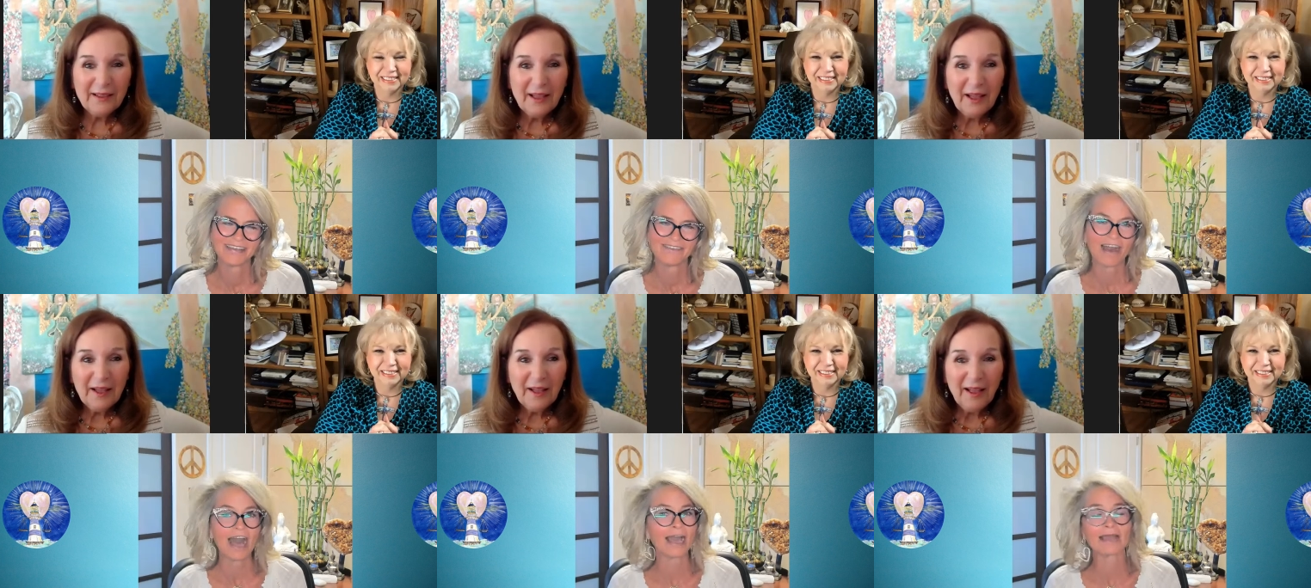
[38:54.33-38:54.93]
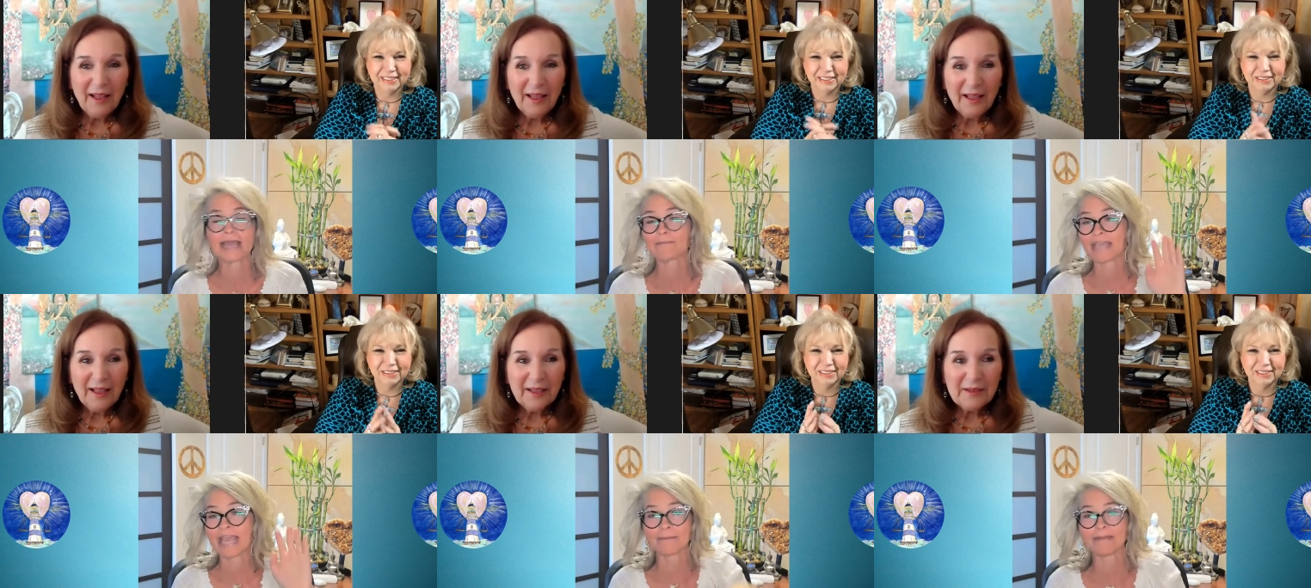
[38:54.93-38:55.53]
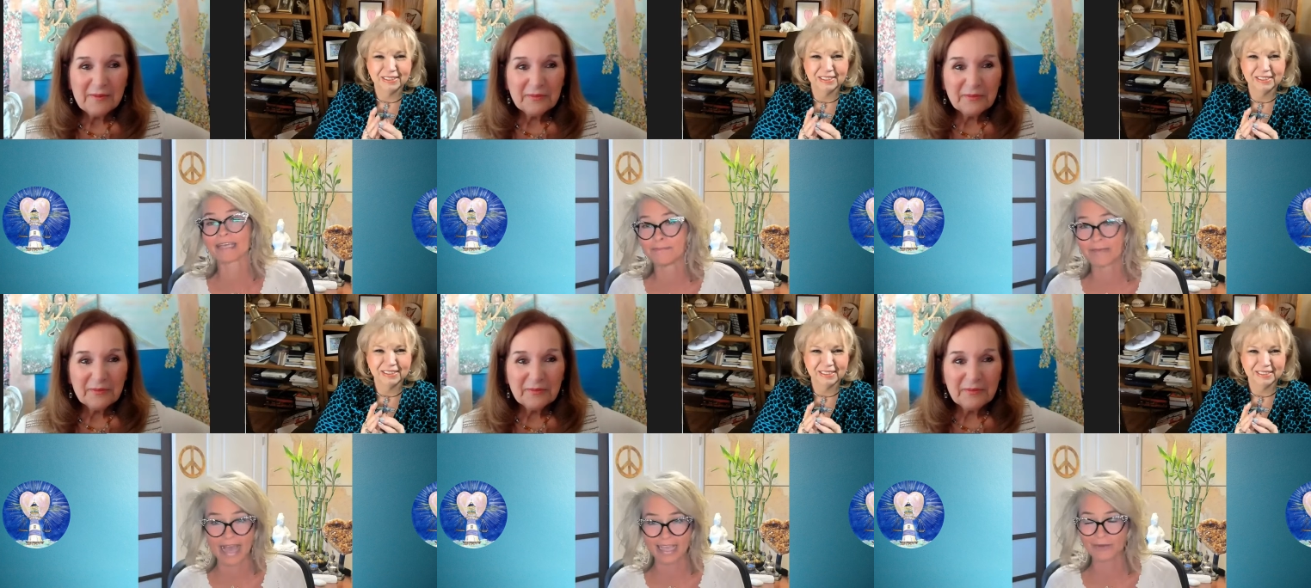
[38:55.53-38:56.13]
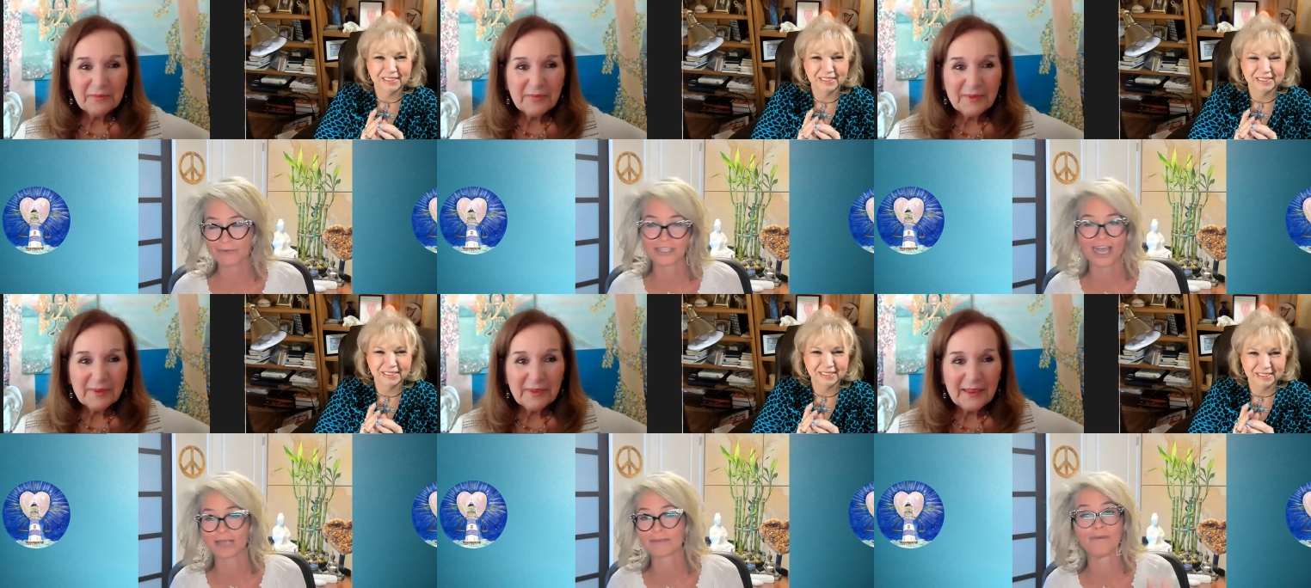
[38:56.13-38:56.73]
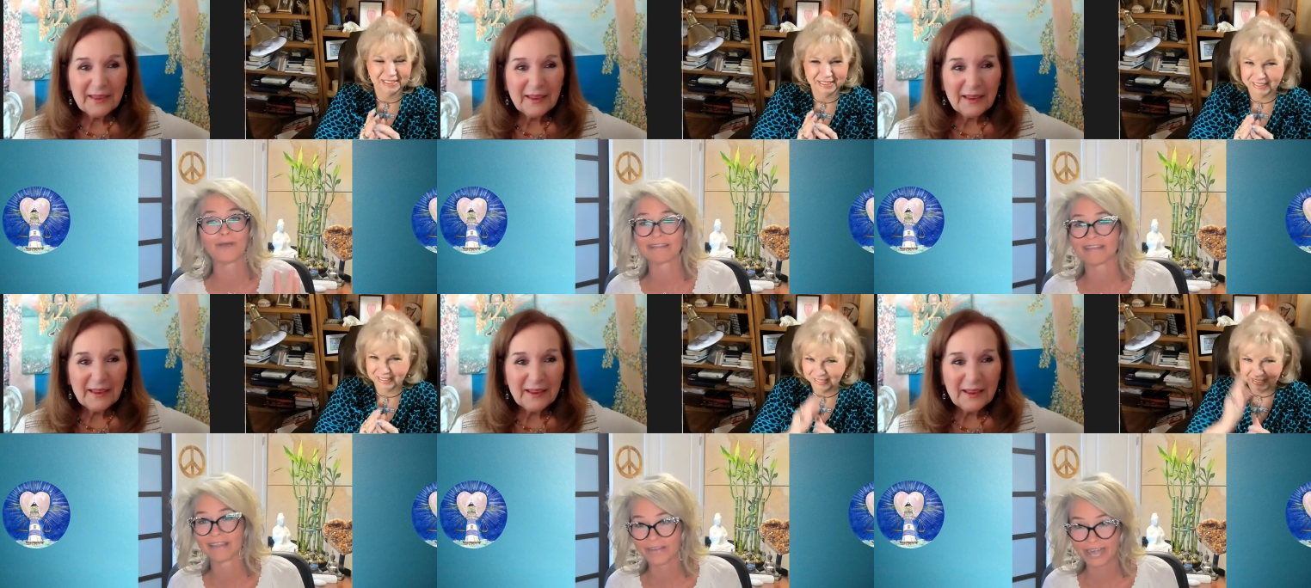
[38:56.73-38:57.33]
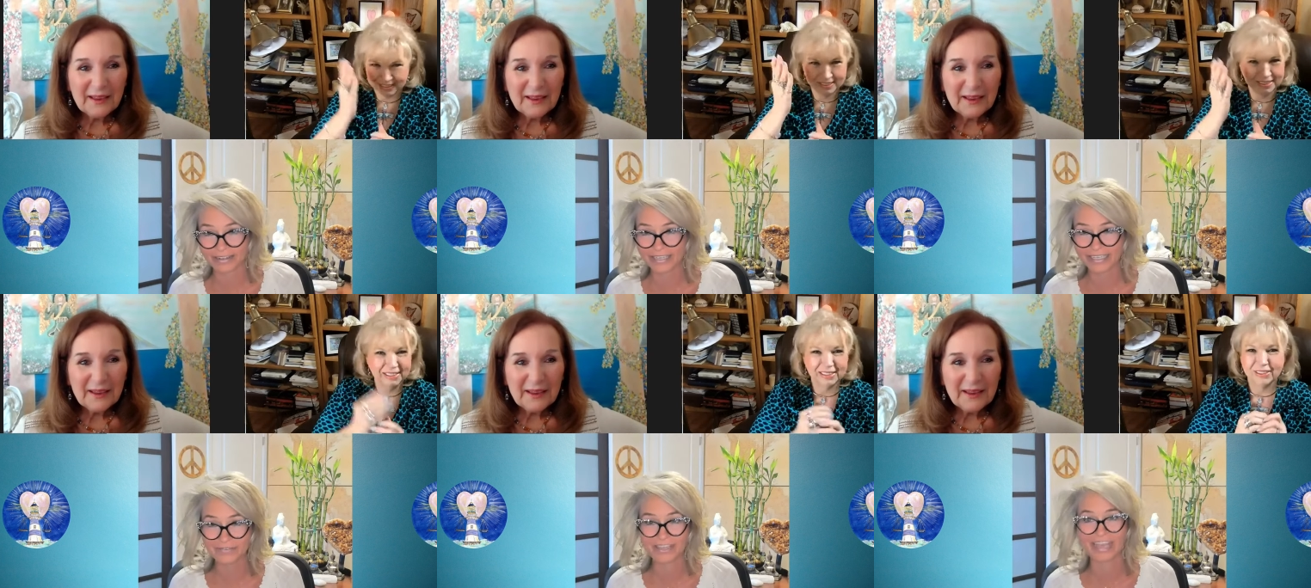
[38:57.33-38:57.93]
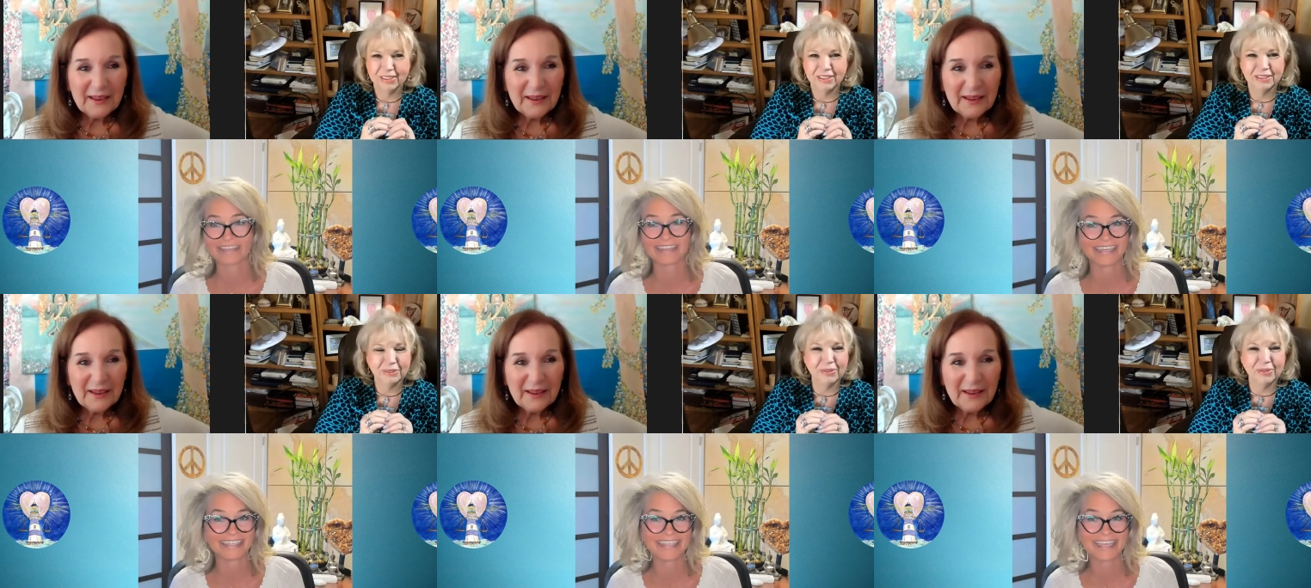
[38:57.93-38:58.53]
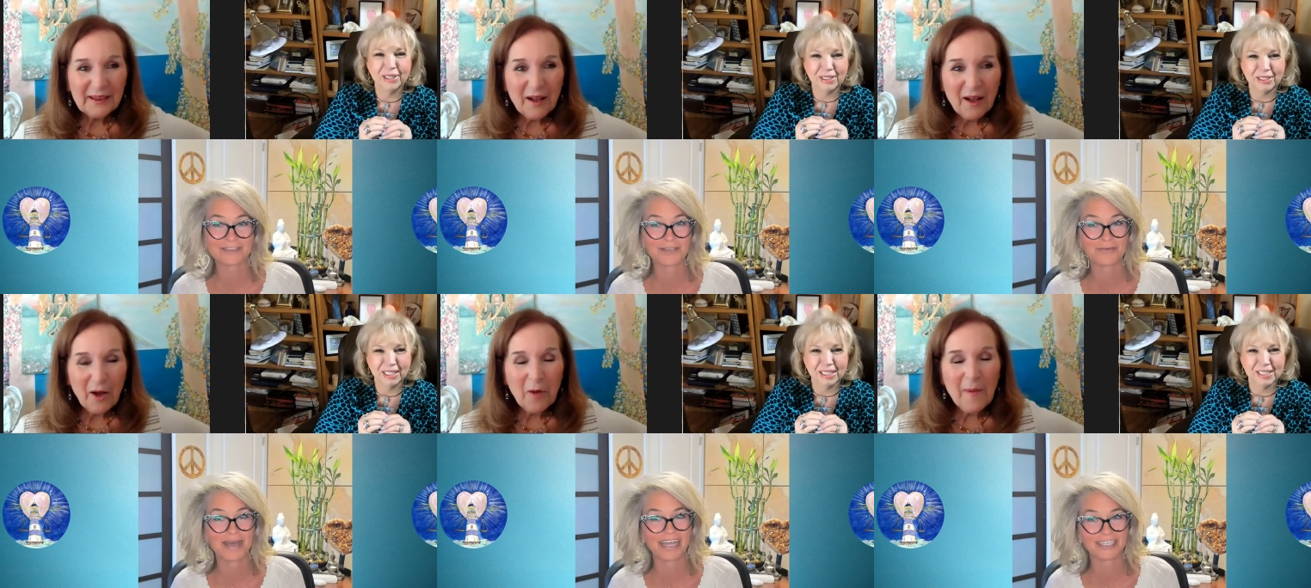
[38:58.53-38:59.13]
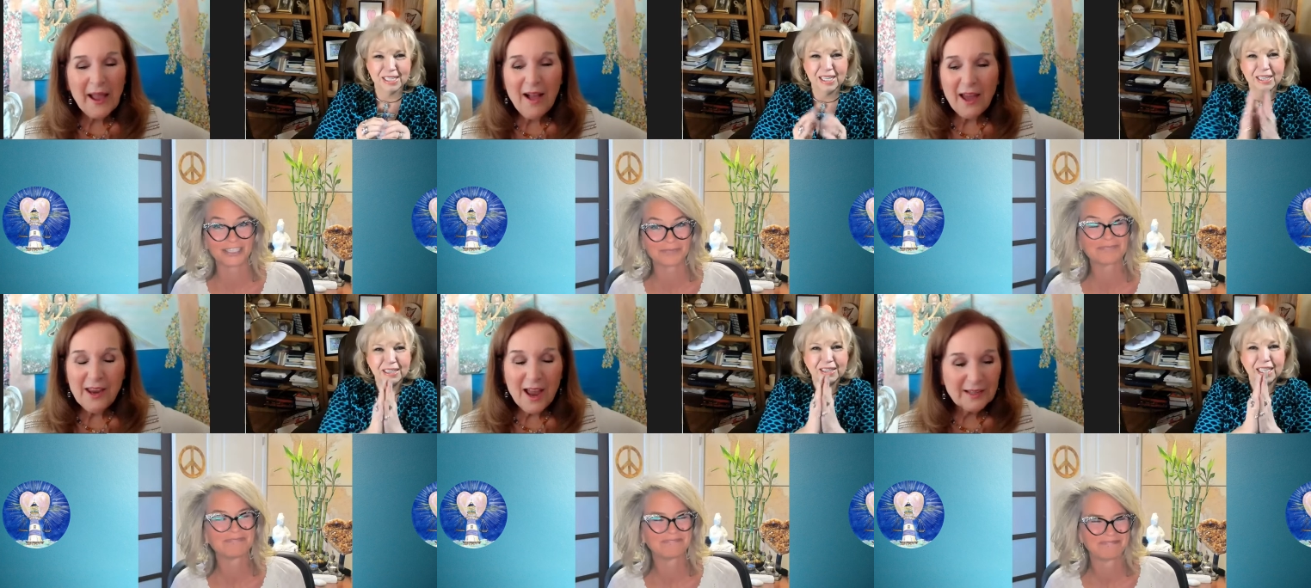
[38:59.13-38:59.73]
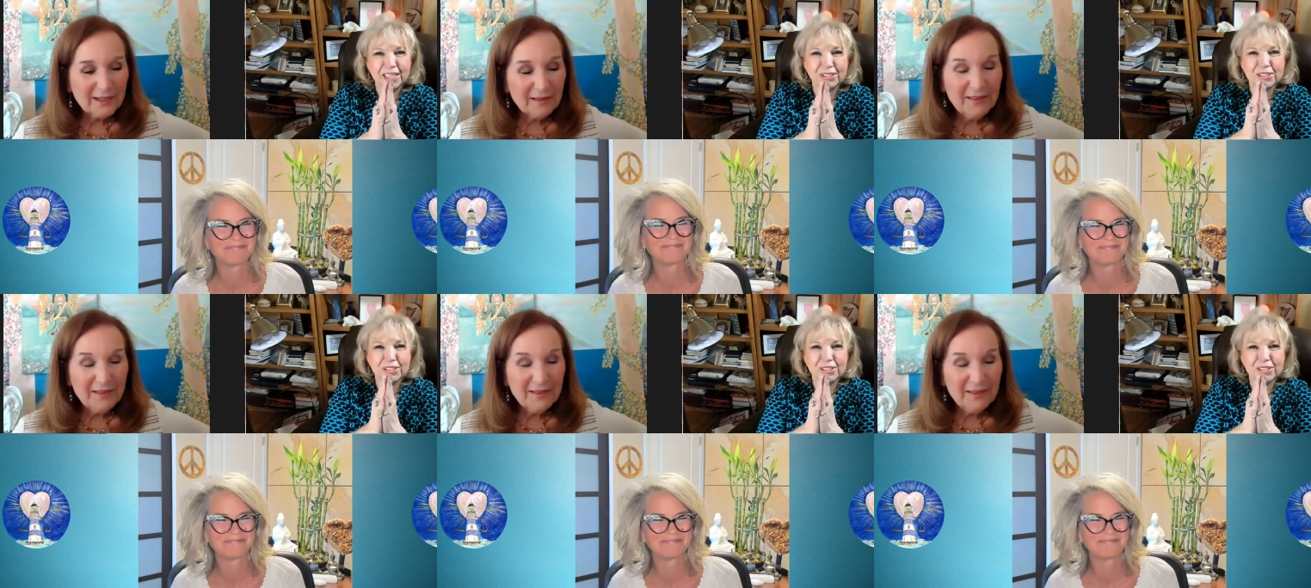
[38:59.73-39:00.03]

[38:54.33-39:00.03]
Speaker 1: Well, I'd be happy to come back and we'll talk about one of the other areas if you like, ladies. Thank you so much. Oh my God, yes. Thank you